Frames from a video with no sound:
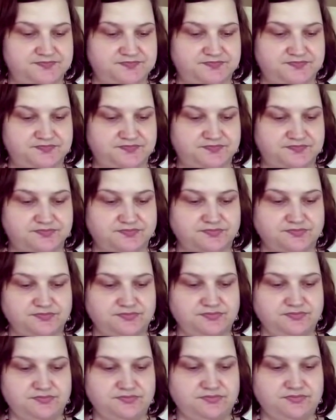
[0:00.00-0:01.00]

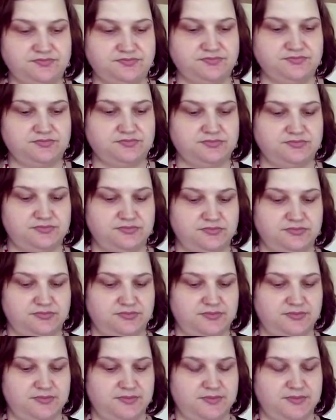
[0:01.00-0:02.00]

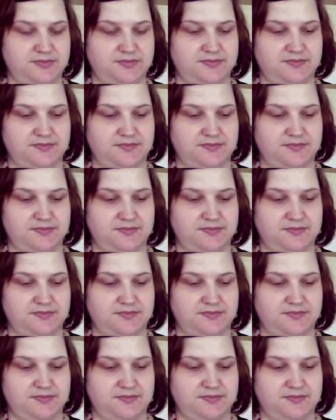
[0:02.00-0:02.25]
[no speech]